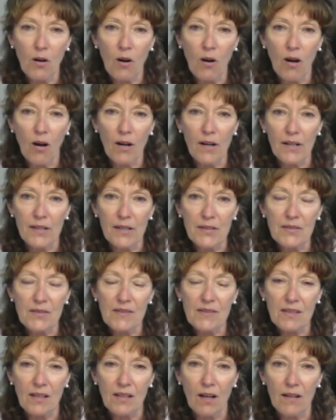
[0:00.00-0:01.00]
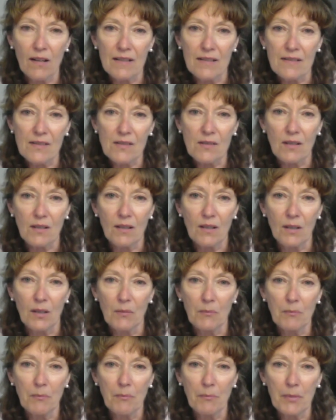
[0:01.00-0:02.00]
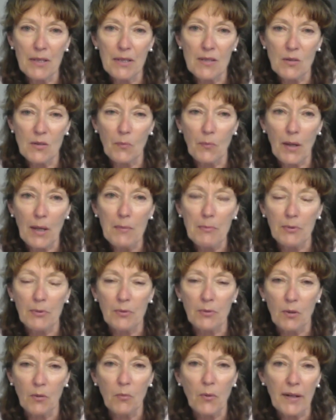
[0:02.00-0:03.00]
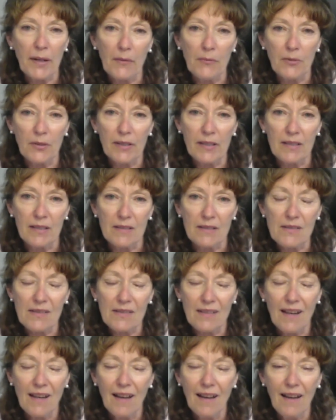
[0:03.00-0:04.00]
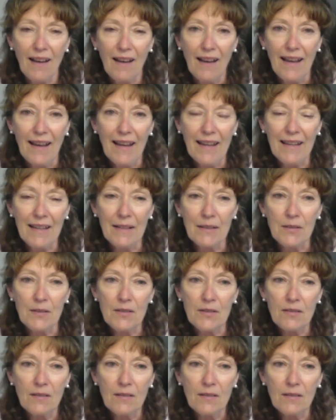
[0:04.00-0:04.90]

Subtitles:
card sized piece of paper or whatever it is. And